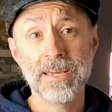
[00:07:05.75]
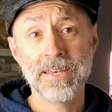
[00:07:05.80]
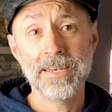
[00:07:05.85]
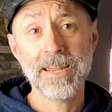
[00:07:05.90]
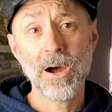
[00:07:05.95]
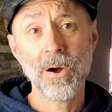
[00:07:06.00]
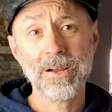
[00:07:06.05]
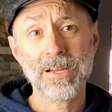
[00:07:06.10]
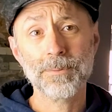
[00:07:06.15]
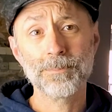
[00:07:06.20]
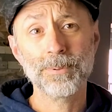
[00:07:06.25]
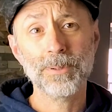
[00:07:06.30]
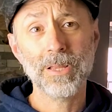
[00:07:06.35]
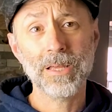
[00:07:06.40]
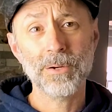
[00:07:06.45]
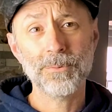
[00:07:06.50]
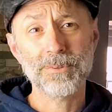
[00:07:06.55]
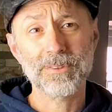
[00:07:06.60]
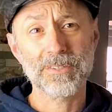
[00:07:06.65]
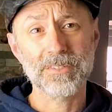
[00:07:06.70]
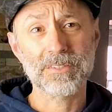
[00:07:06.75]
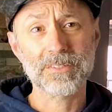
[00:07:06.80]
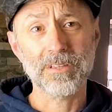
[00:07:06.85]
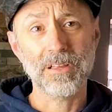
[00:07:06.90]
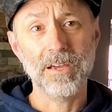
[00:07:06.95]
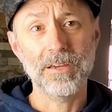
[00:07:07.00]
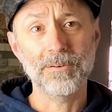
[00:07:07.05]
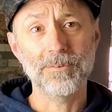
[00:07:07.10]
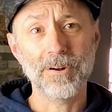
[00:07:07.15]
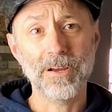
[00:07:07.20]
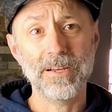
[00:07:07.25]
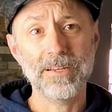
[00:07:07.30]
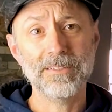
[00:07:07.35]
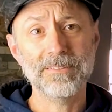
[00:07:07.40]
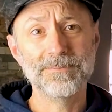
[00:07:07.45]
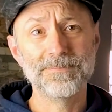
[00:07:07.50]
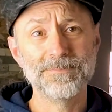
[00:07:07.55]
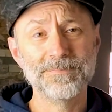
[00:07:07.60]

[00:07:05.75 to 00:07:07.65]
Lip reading: Now I can play with this light, right?